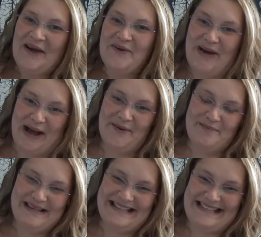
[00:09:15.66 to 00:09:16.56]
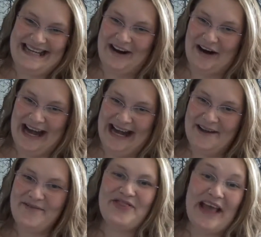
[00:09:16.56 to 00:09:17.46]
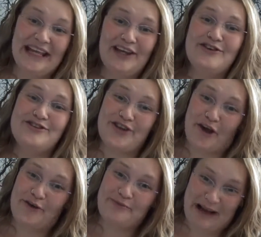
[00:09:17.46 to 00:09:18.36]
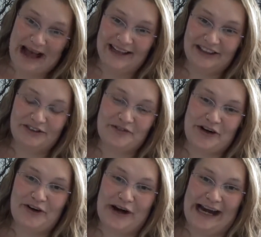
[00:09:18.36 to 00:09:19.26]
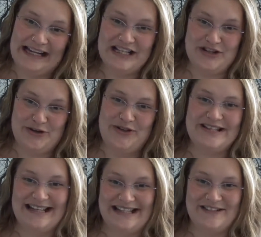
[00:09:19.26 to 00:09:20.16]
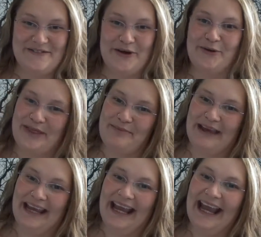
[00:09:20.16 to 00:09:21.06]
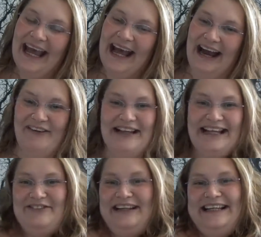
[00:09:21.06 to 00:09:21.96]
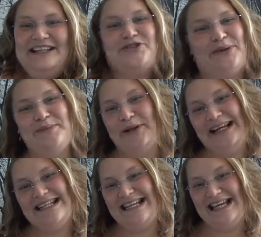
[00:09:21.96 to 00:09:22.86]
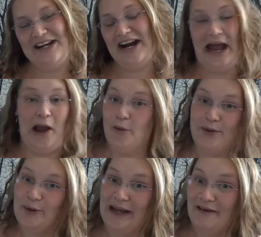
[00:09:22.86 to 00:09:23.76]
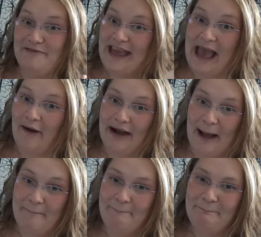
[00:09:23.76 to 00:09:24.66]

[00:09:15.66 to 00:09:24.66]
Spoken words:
Well, Ms. Terry, thank you so much for agreeing to do this interview with me. I really enjoyed putting it together, and I hope you love the outcome.